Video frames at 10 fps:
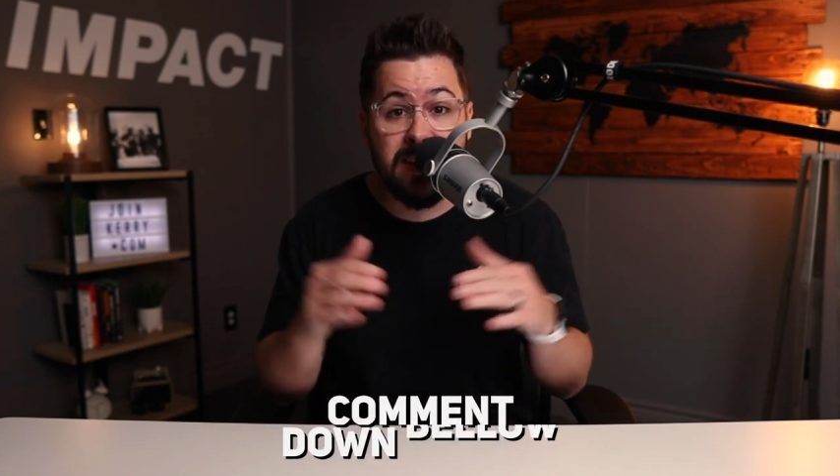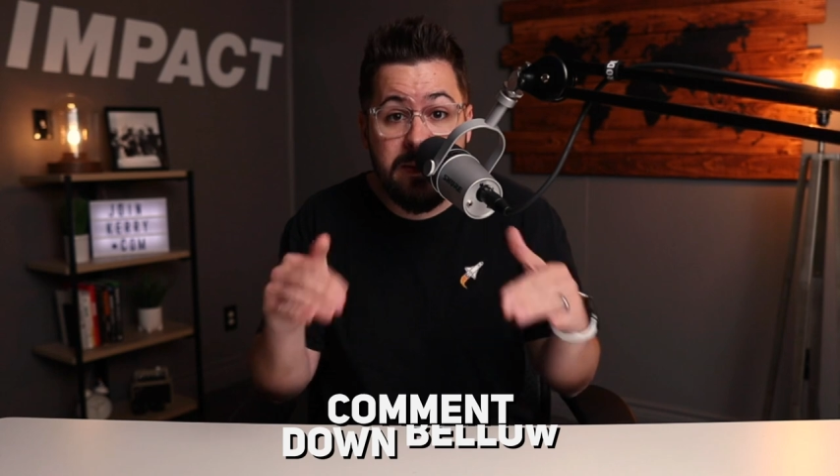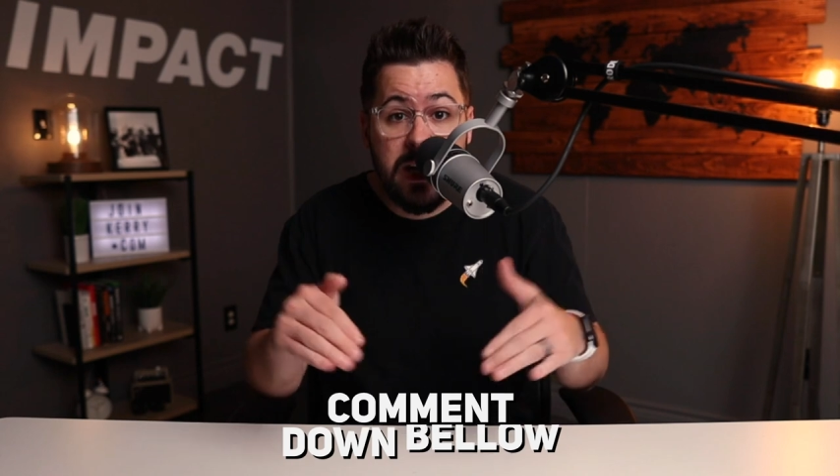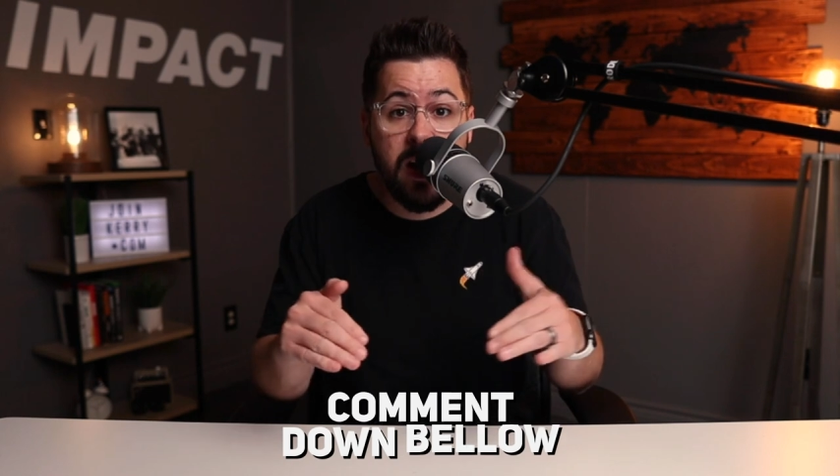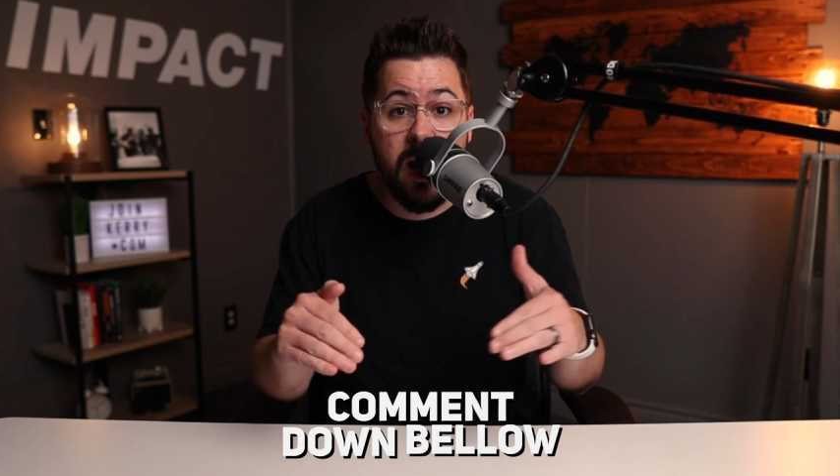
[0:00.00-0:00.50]
Leave
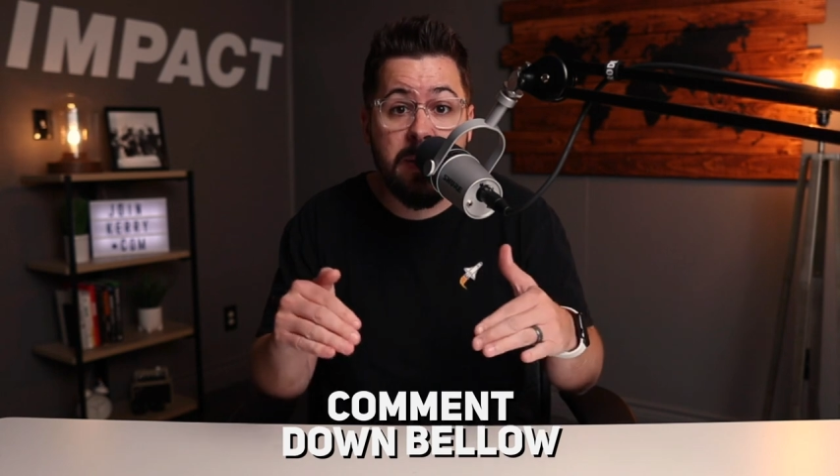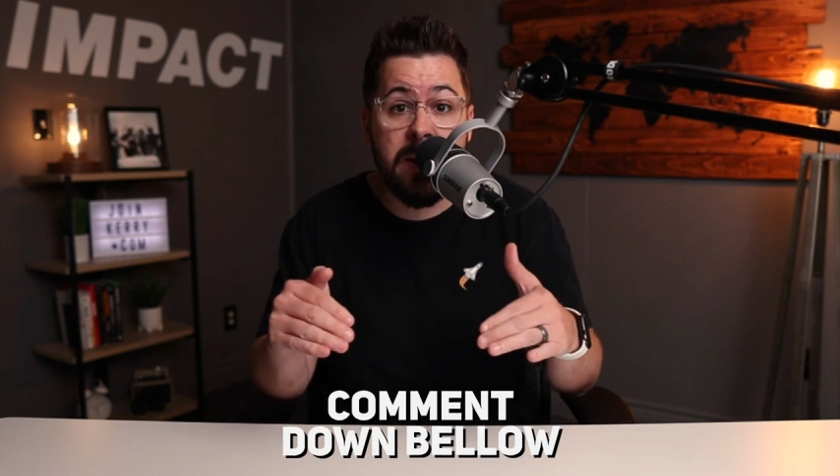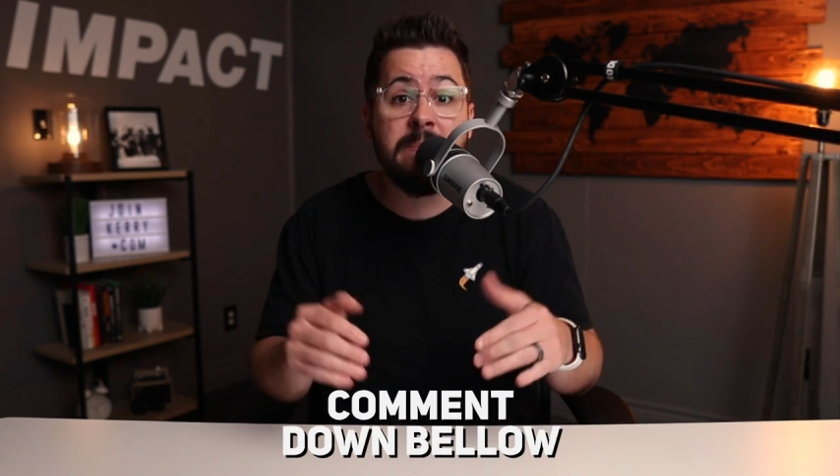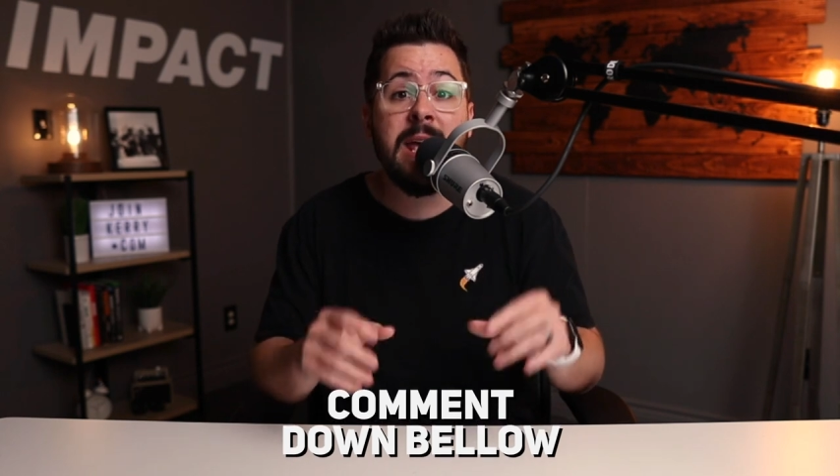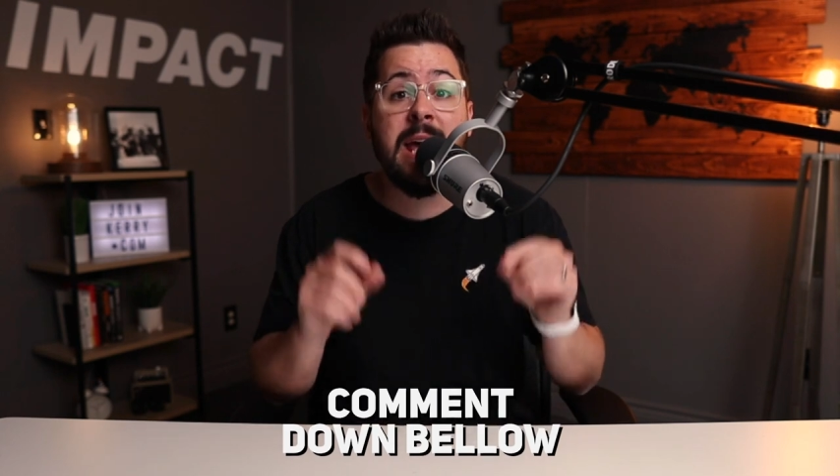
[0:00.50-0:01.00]
me a
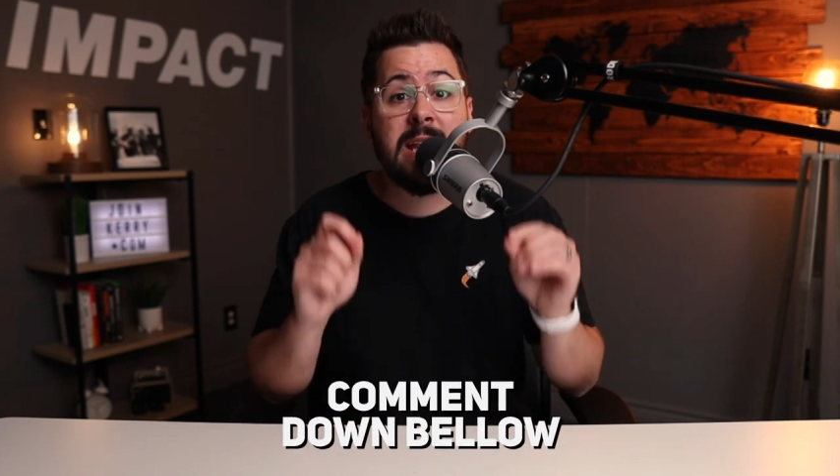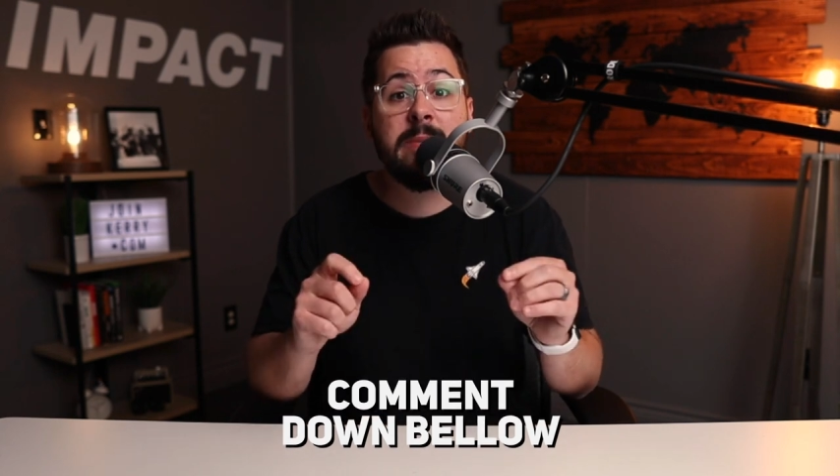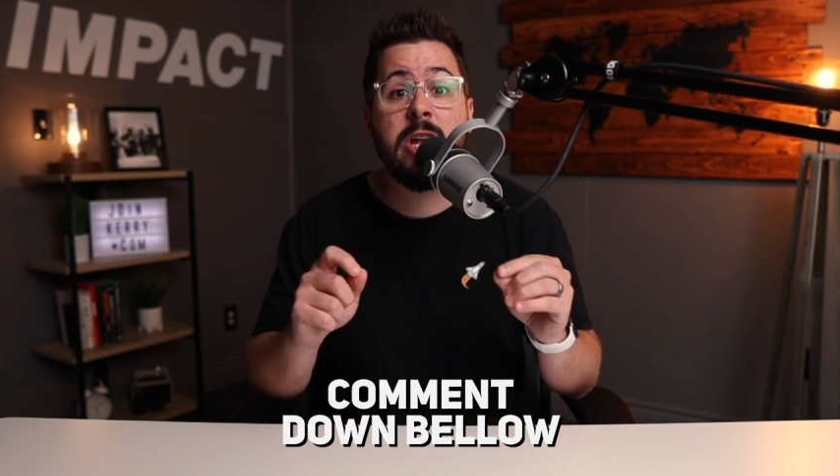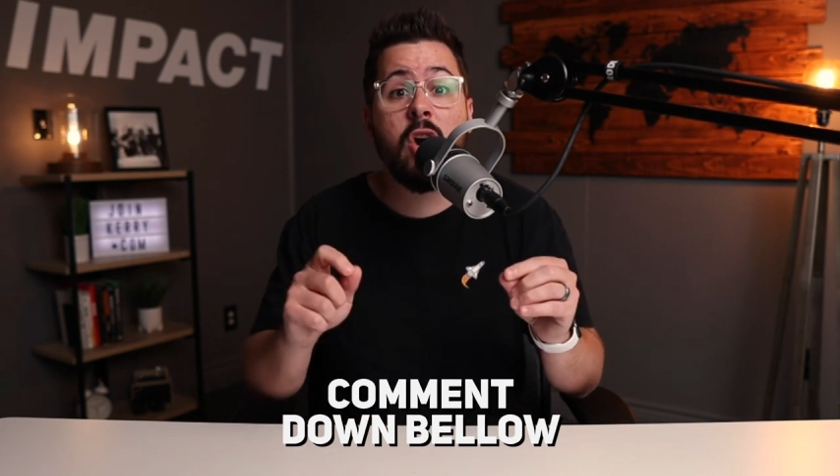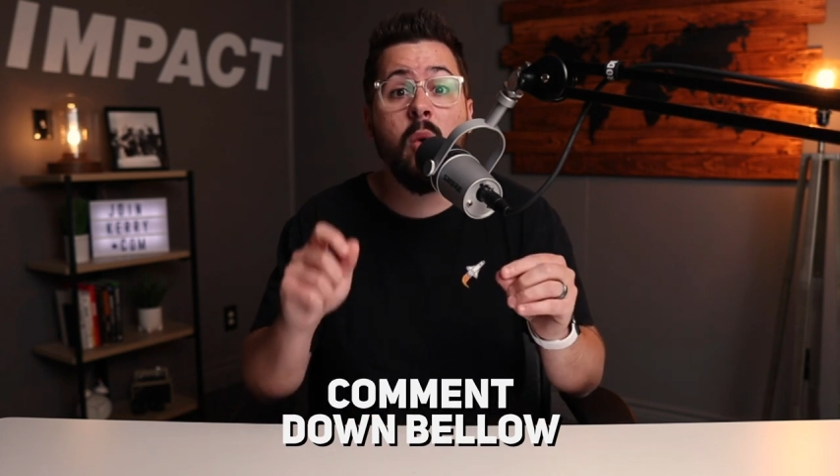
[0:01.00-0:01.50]
comment and let
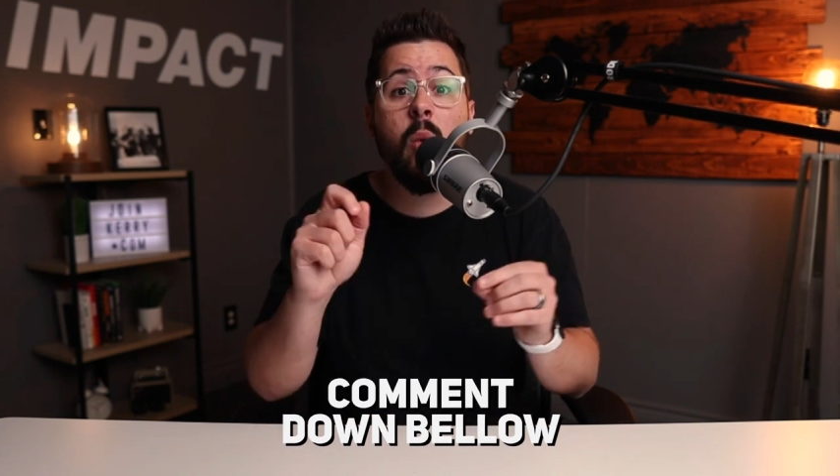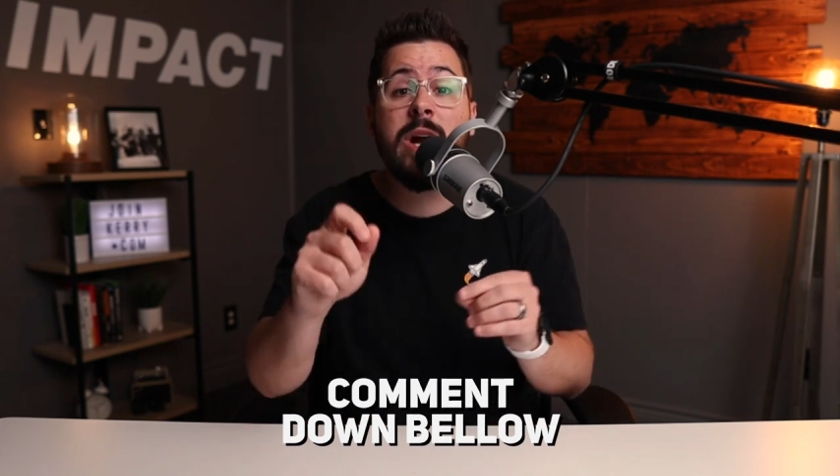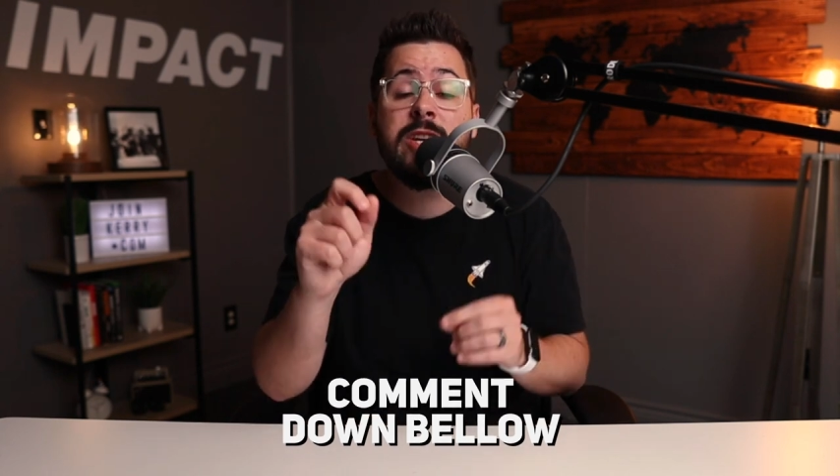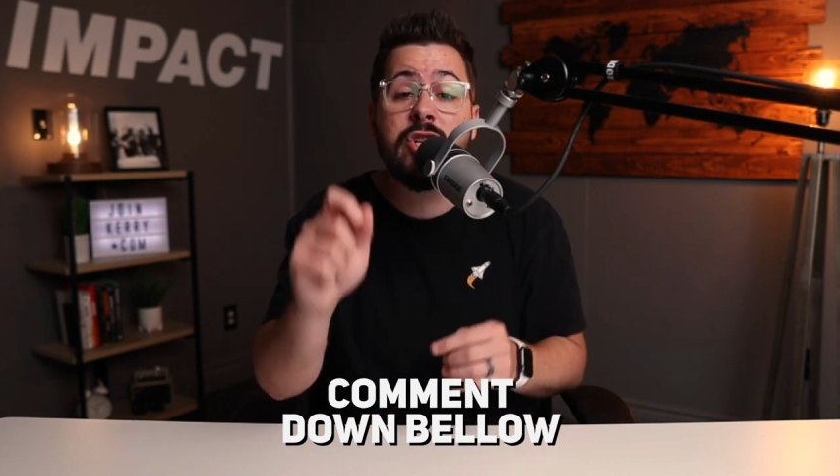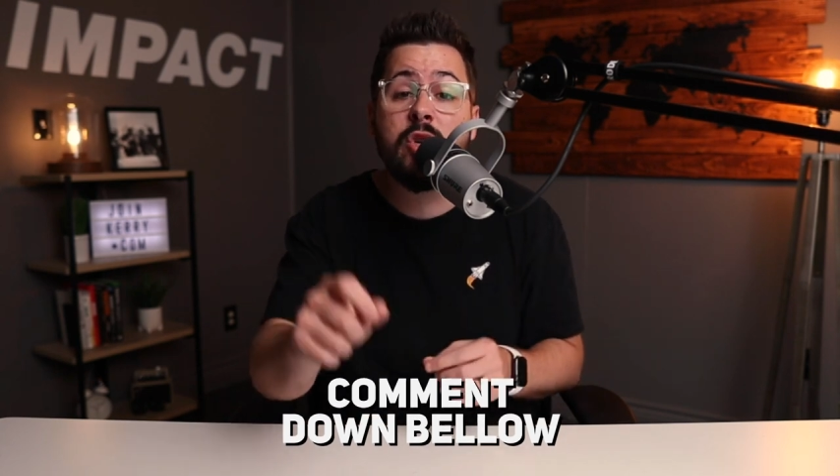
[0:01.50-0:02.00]
me know what is